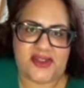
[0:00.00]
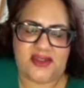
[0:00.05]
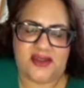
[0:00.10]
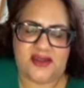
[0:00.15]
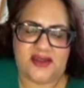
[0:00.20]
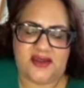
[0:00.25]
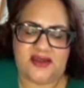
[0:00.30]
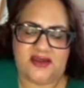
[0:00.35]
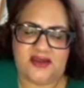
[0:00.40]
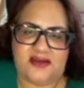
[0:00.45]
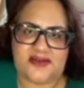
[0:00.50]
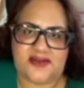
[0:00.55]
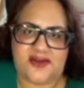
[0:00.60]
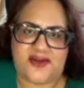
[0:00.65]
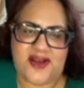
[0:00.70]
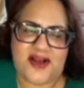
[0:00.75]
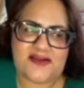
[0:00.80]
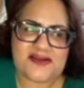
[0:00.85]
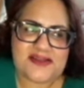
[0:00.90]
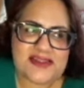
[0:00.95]
and her
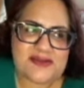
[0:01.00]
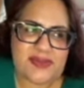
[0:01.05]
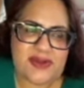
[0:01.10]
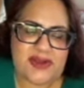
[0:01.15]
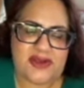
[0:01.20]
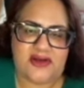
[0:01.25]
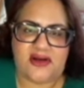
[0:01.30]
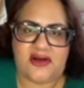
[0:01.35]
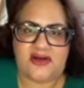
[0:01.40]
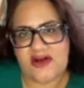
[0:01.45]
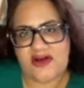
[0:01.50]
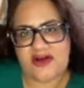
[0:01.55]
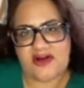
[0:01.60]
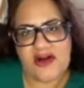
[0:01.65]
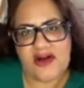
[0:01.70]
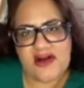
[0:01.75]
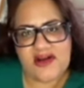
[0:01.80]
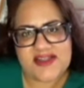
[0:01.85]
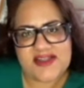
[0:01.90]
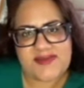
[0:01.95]
house is paid off, her
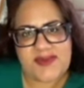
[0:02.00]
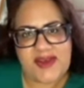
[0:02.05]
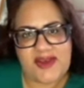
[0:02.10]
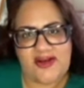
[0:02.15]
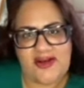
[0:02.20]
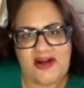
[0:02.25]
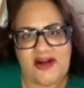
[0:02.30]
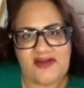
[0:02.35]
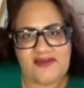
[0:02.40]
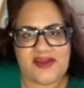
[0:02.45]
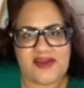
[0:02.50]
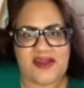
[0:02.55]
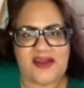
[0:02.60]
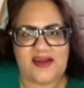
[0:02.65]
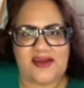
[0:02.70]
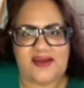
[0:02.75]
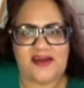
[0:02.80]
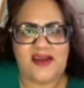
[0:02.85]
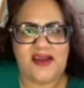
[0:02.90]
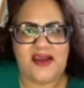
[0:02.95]
car is paid off,
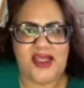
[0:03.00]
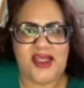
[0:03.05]
and